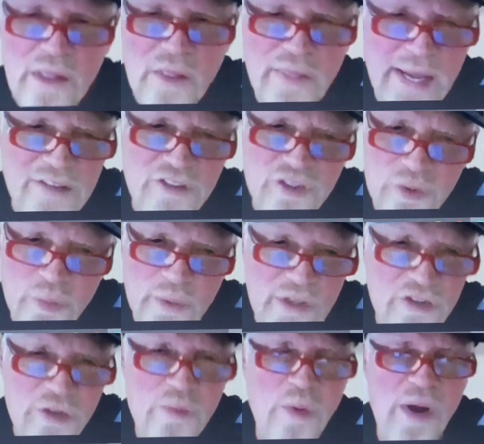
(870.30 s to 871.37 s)
That's the
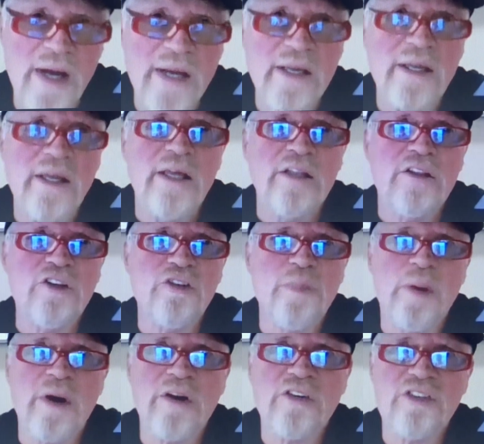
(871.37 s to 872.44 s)
reason why the
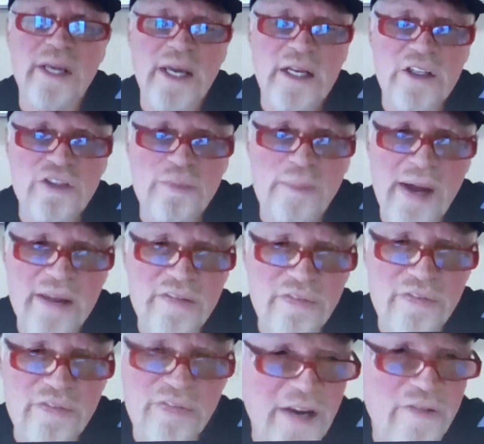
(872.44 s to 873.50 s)
Spark Scan is my
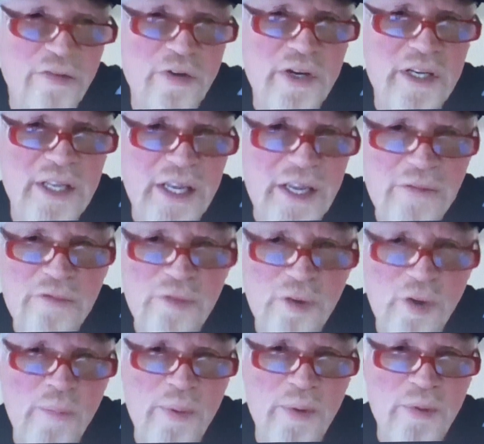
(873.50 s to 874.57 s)
favorite
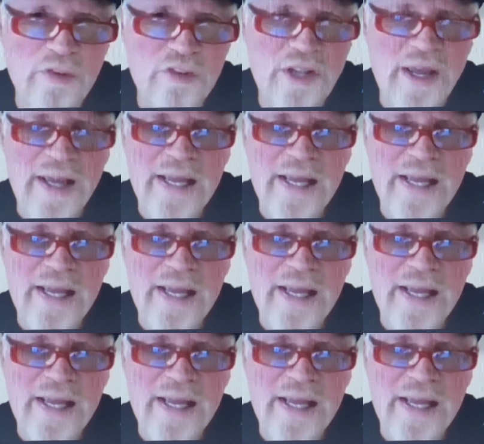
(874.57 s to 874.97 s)
info boost.